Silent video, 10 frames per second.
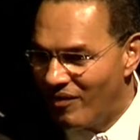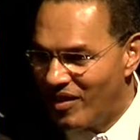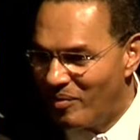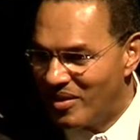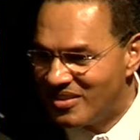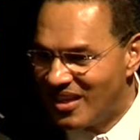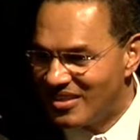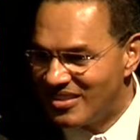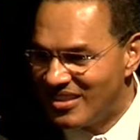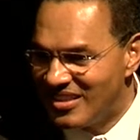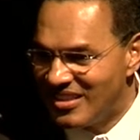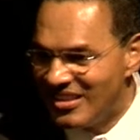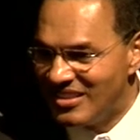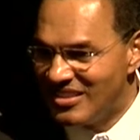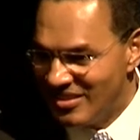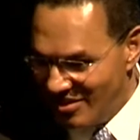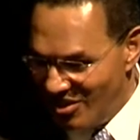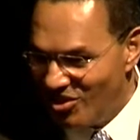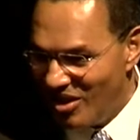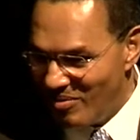if that makes sense.
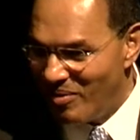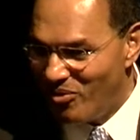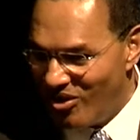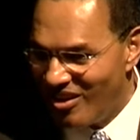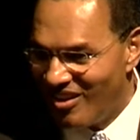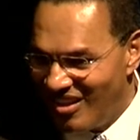You get my point.